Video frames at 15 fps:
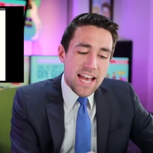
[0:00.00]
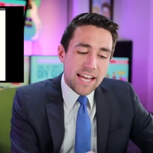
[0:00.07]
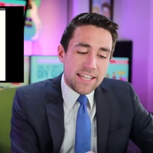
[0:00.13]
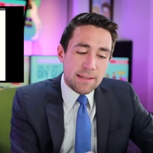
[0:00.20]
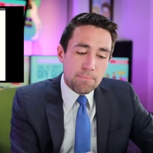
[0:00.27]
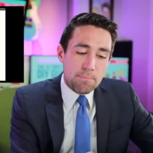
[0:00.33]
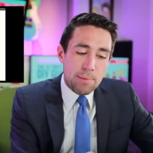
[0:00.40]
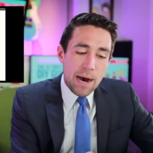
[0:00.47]

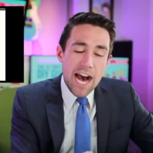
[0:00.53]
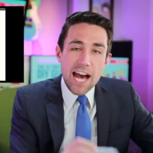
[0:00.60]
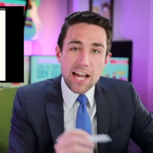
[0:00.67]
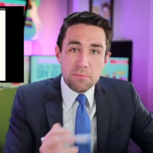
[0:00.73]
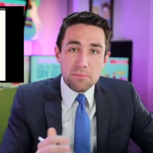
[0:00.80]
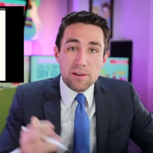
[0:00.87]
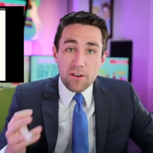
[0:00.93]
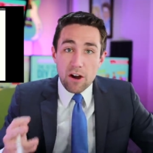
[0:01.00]
and the
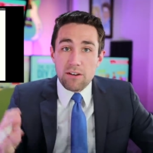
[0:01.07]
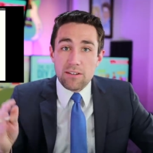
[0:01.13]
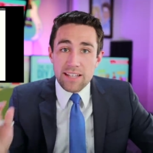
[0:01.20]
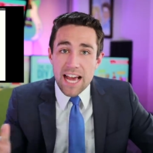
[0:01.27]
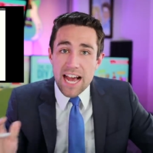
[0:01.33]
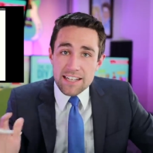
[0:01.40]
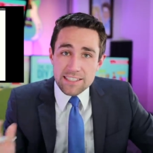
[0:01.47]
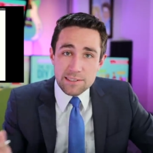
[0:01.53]
bottom of our
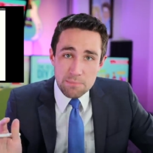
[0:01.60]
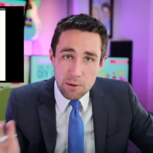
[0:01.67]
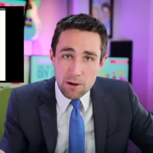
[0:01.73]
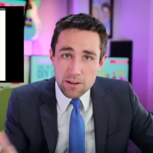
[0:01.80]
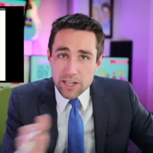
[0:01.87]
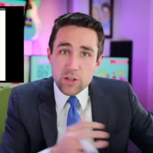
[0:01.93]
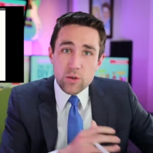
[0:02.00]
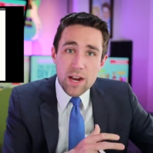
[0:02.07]
last
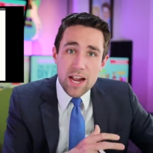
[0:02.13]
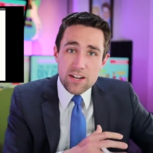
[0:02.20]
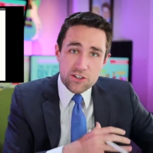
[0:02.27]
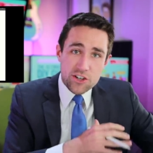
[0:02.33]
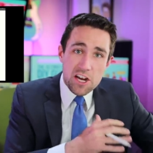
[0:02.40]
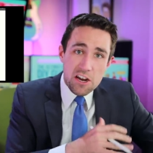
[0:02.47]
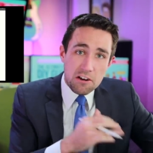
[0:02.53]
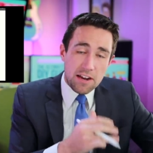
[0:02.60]
market
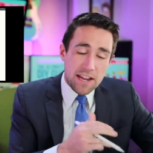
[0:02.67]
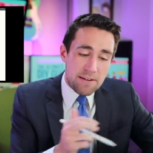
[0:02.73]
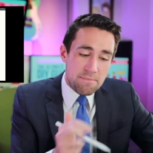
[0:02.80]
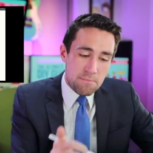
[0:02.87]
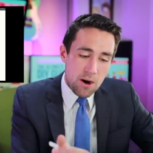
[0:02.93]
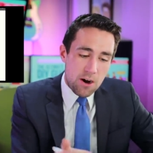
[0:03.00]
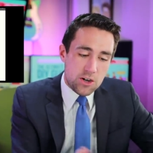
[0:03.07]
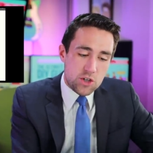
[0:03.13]
crash here in
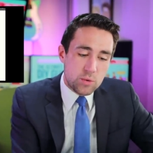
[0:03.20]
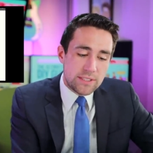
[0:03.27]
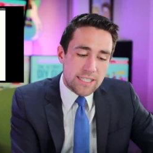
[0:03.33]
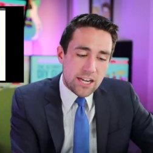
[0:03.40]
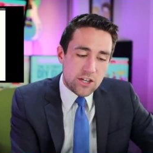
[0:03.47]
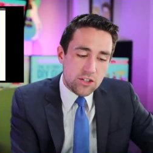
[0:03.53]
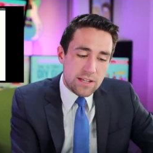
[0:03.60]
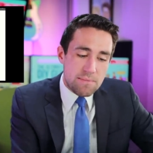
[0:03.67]
March was
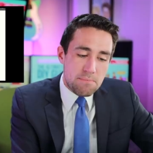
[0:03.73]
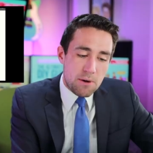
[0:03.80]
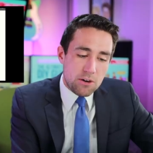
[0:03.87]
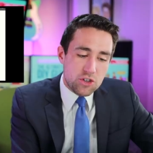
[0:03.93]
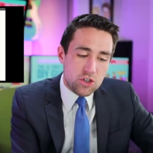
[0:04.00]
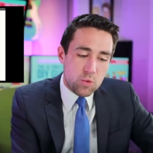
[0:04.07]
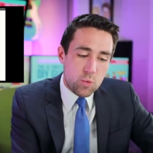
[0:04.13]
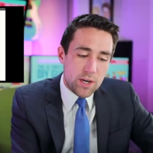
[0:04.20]
actually
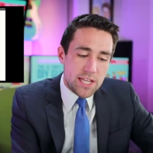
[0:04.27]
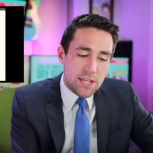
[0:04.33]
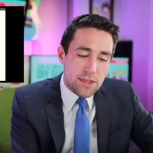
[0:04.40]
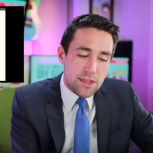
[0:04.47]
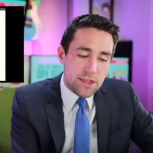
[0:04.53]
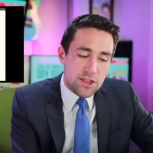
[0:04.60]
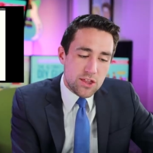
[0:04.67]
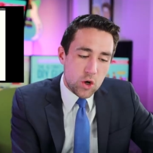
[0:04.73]
March 20
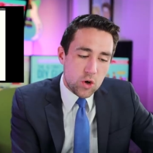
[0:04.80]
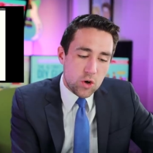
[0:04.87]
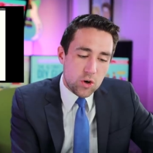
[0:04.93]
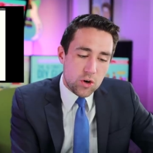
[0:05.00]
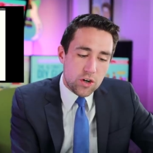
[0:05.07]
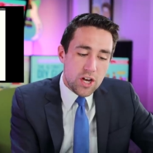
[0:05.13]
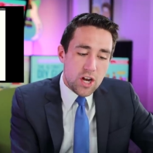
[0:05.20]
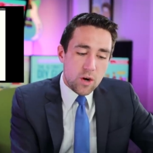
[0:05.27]

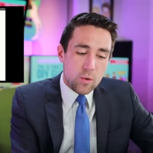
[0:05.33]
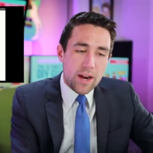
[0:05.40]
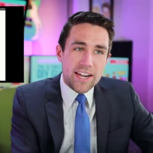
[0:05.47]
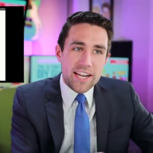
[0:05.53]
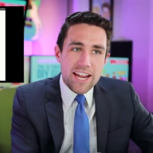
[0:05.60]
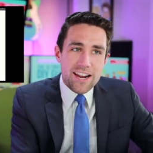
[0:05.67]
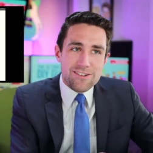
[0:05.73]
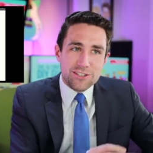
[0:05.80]
23rd right
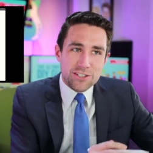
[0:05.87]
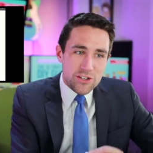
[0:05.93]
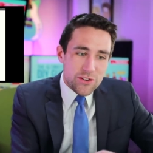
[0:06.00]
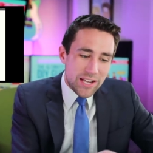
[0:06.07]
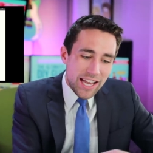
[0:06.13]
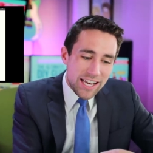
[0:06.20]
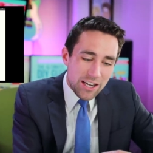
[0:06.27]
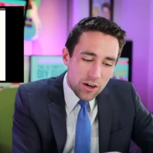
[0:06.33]
here. So you
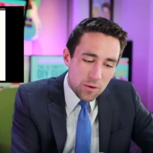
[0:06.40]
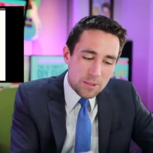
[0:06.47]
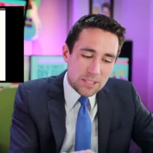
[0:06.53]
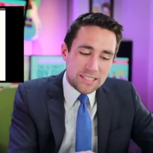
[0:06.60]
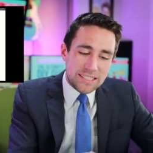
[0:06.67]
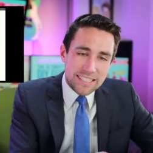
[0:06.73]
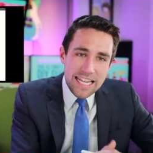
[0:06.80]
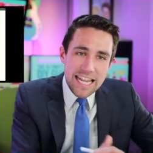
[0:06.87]
kind of
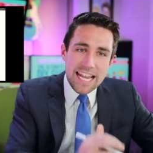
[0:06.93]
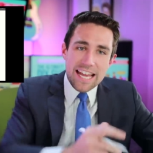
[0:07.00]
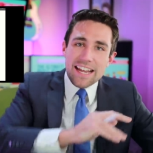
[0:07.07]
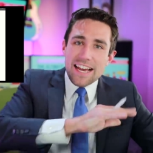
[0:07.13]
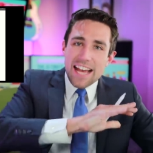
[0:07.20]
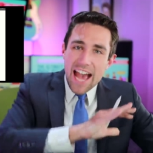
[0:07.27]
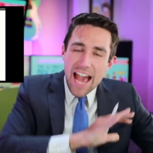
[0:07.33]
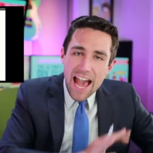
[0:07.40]
almost see it
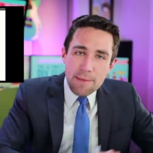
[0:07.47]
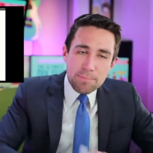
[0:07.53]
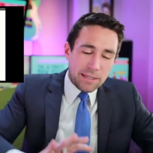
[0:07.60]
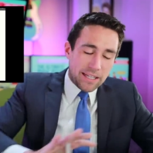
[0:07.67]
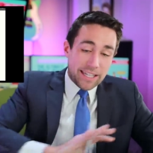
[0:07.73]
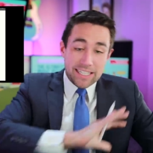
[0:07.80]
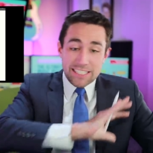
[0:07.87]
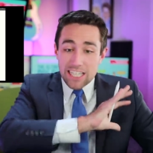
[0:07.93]

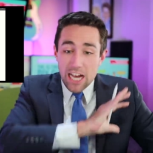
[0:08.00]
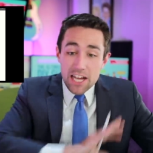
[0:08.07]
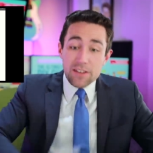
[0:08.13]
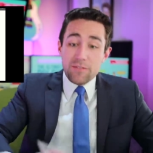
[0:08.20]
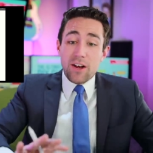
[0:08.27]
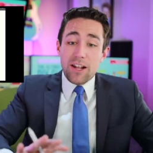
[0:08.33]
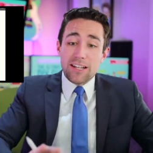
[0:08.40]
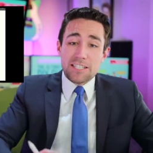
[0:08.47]
happen, like a ton
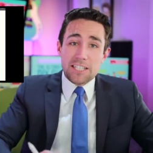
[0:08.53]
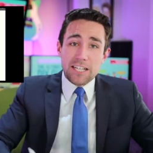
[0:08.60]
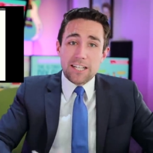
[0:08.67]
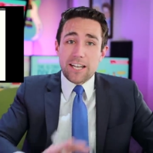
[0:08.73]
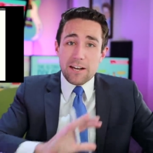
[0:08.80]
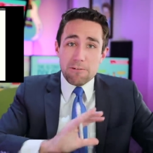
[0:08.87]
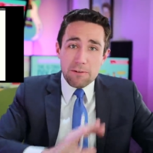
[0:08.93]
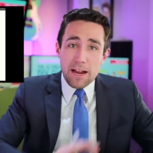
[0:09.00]
of
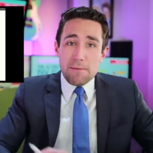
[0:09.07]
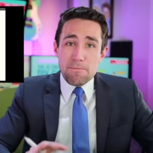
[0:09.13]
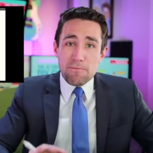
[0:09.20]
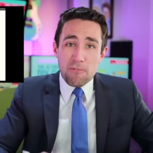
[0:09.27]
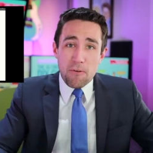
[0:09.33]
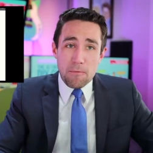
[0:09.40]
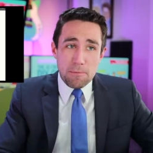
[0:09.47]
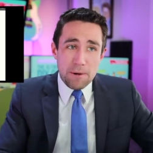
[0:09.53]
volatility right
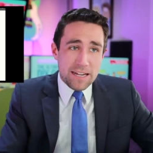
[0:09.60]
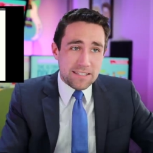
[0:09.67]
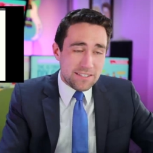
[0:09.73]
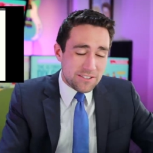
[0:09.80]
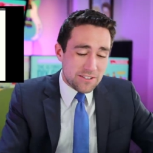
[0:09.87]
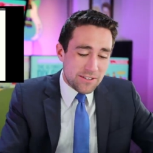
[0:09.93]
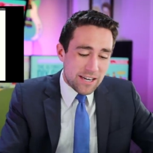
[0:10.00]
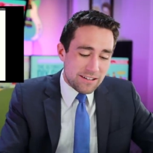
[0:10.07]
before
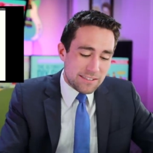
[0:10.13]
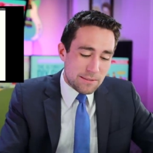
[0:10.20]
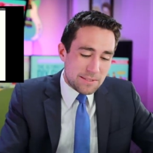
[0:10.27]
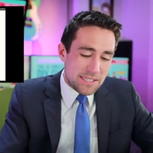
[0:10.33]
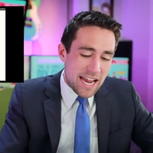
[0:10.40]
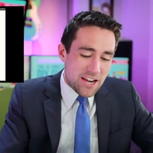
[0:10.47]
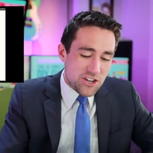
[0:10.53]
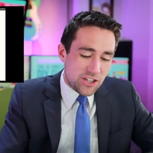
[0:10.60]
prices go down
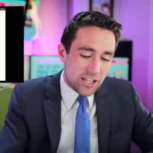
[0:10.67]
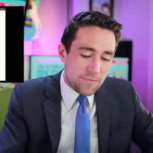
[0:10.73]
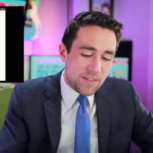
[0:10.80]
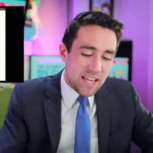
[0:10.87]
substantially.